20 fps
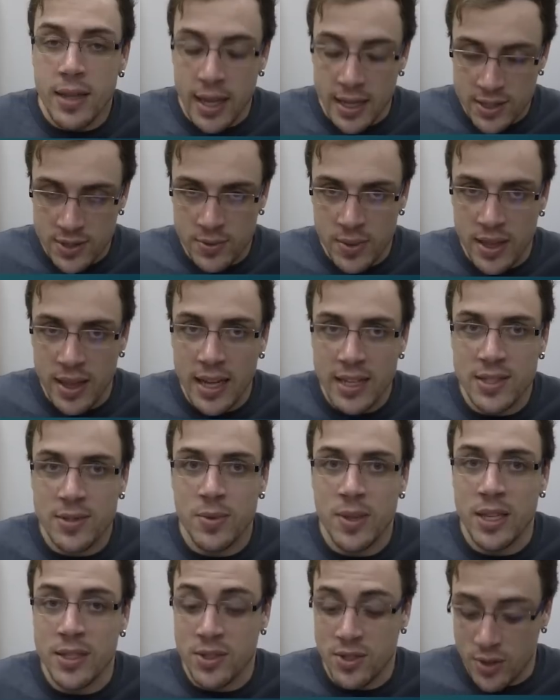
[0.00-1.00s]
that's
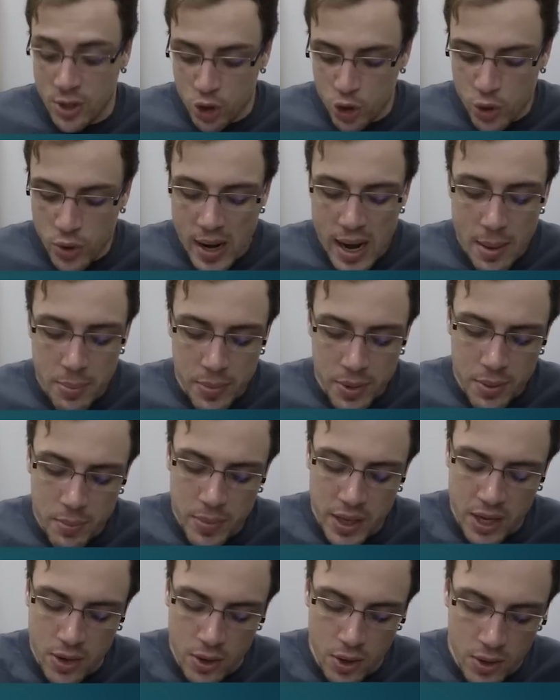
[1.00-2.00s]
the trap,
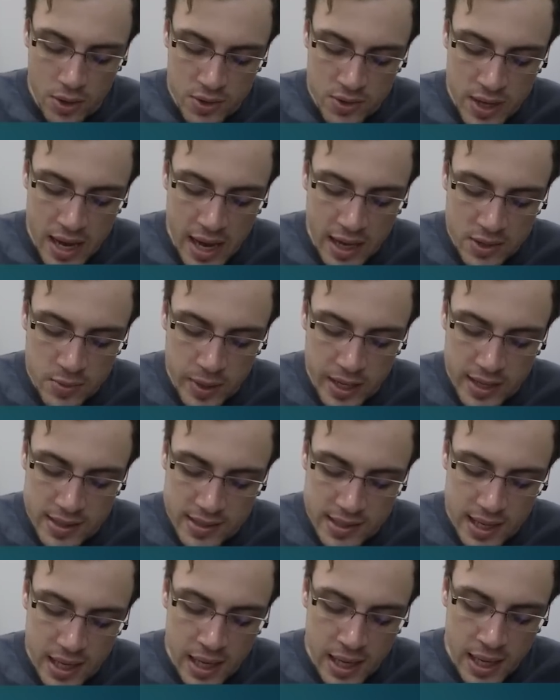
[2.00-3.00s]
because as we can
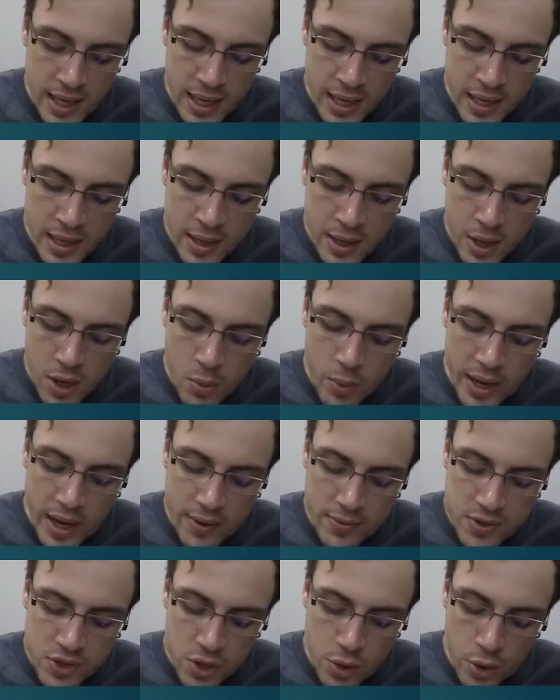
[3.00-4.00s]
see here, we
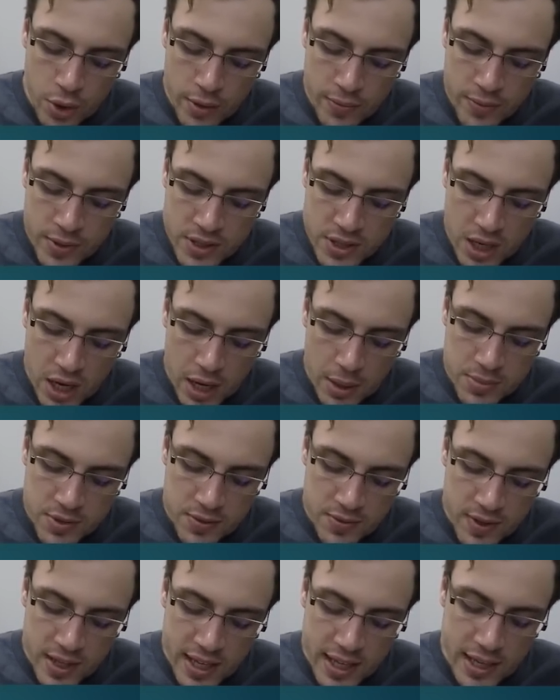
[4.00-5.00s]
have two different types
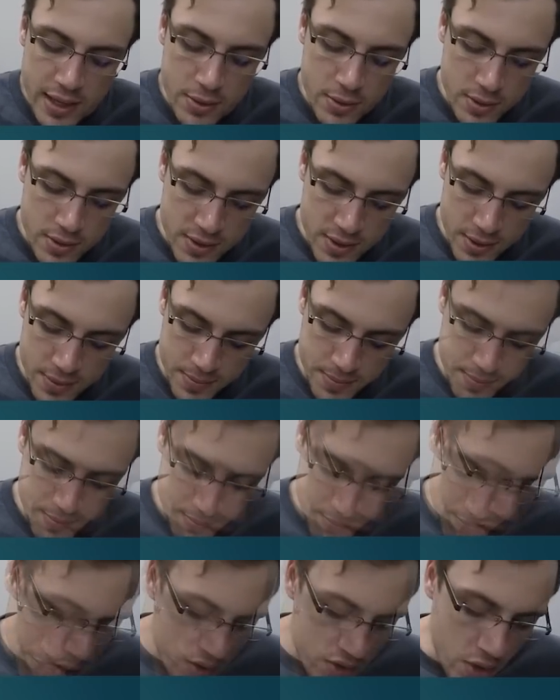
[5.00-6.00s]
of yield.
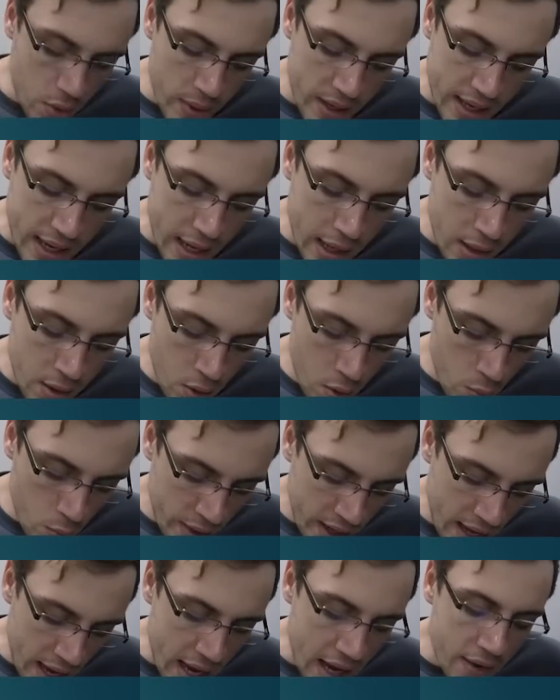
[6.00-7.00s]
So again,
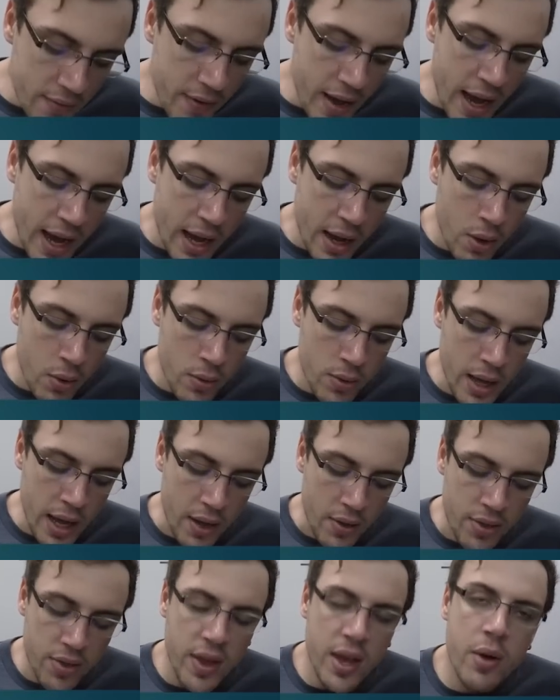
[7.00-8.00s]
we have
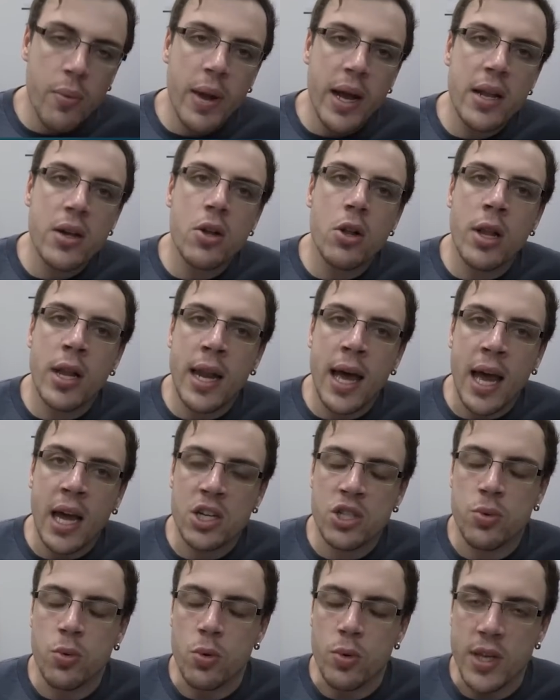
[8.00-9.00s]
our theoretical and
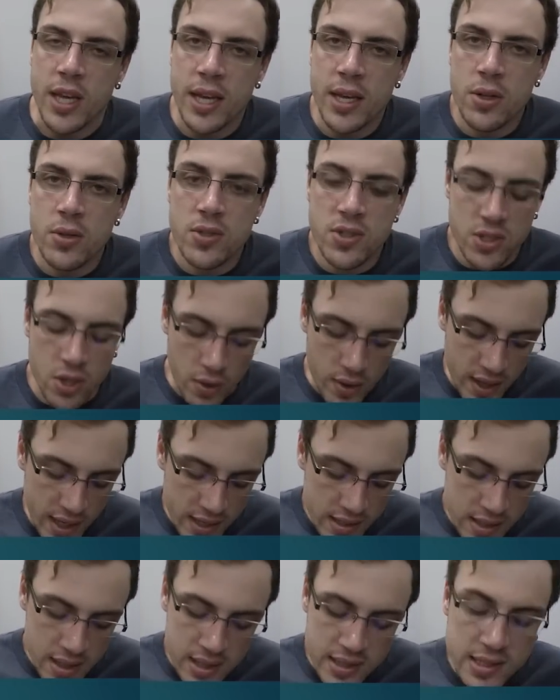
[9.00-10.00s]
actual yield. So
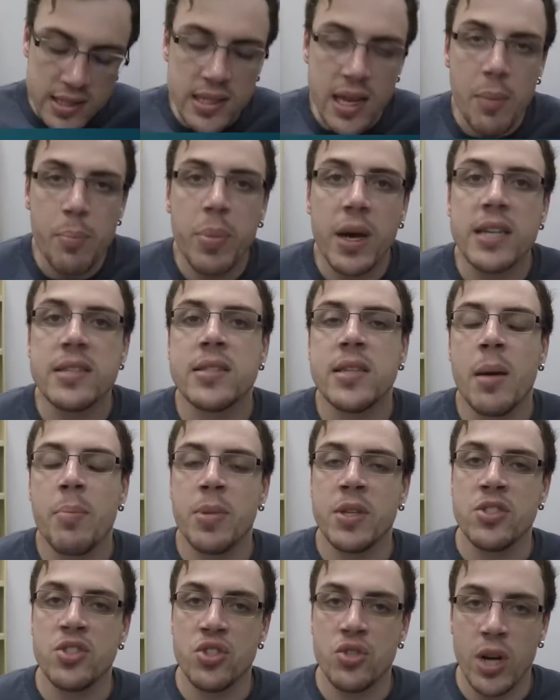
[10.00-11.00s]
these are the
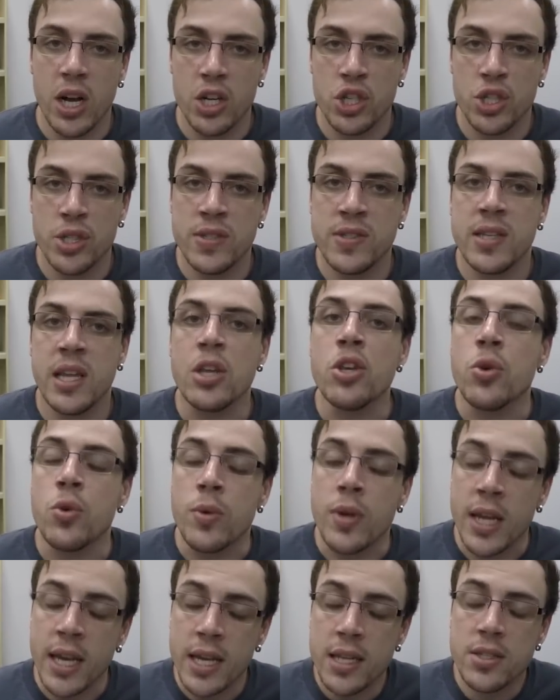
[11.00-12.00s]
step-by-step instructions that you
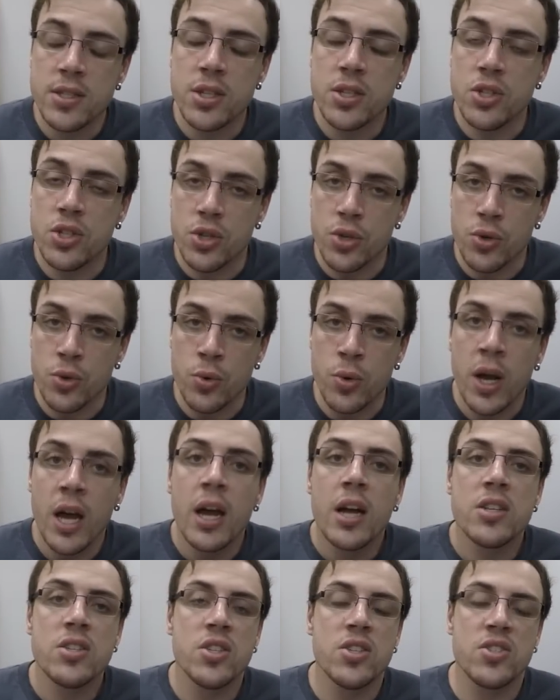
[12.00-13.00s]
need to do
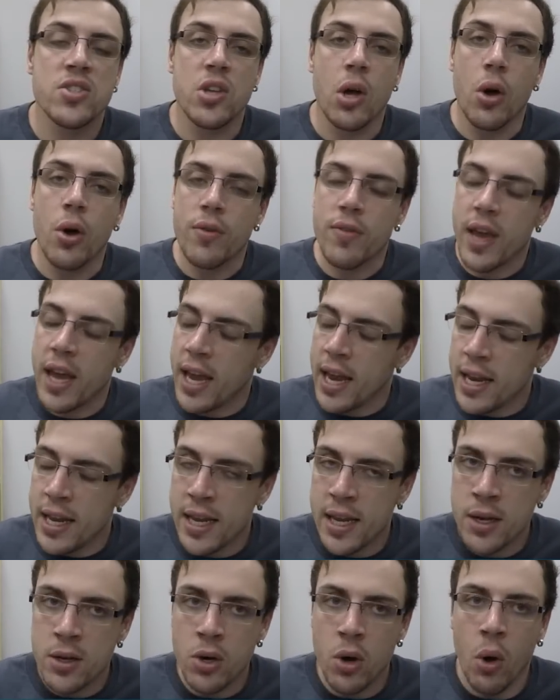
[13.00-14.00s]
to solve
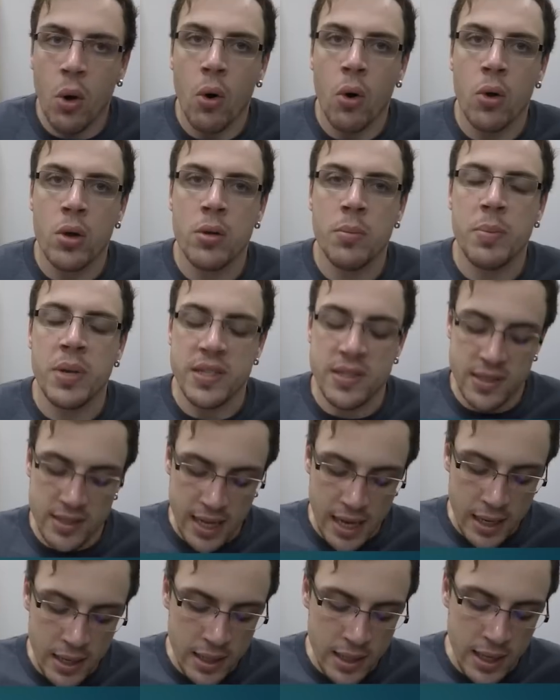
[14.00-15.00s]
any and all
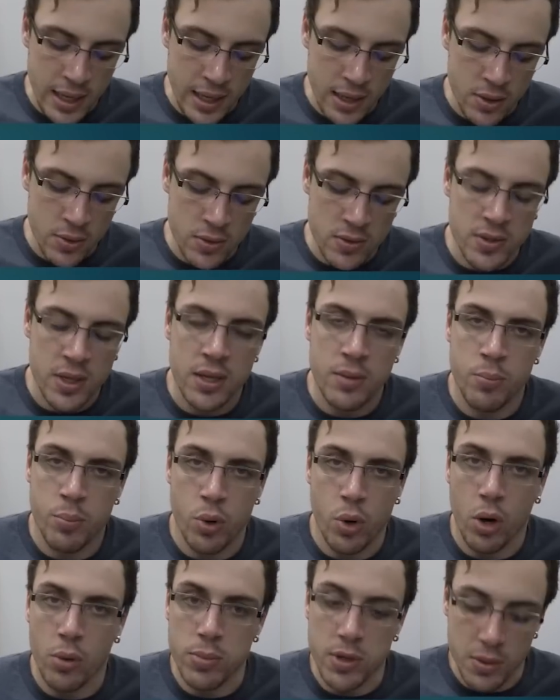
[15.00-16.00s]
percent yield
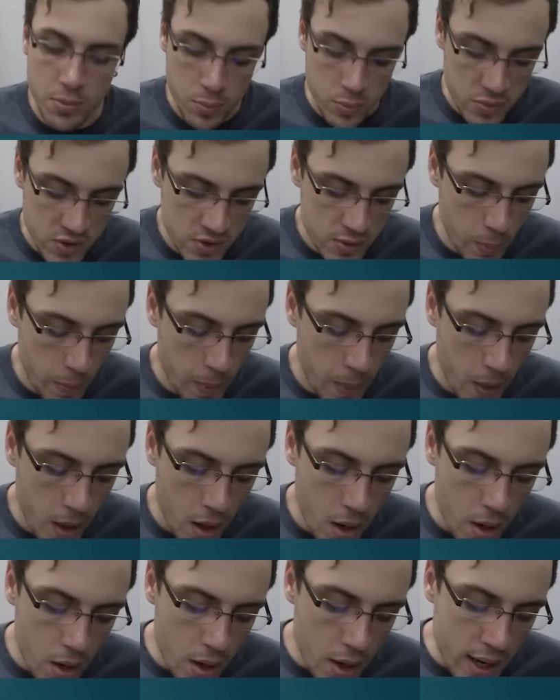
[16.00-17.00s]
problems.
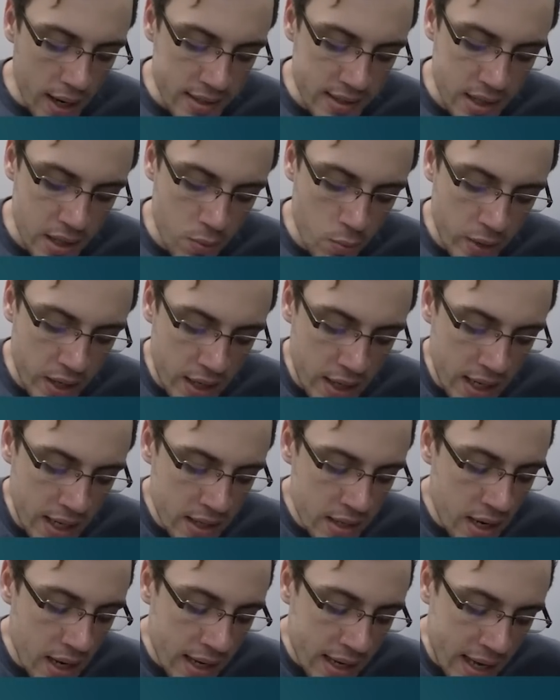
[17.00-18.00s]
Is that we
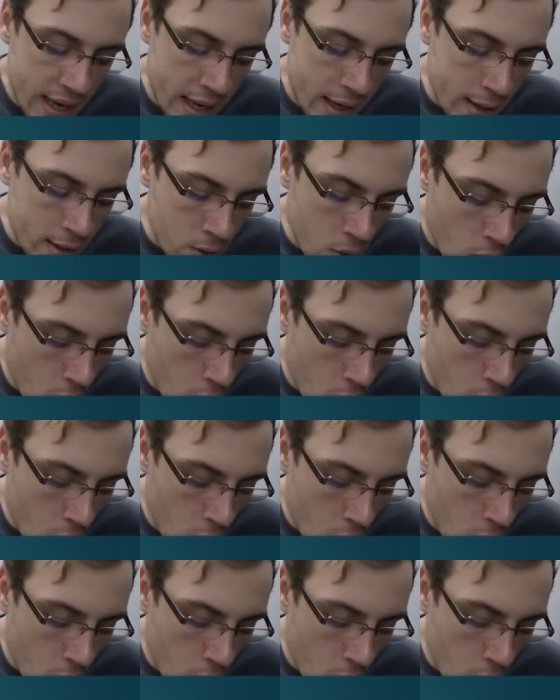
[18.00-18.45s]
need, again, it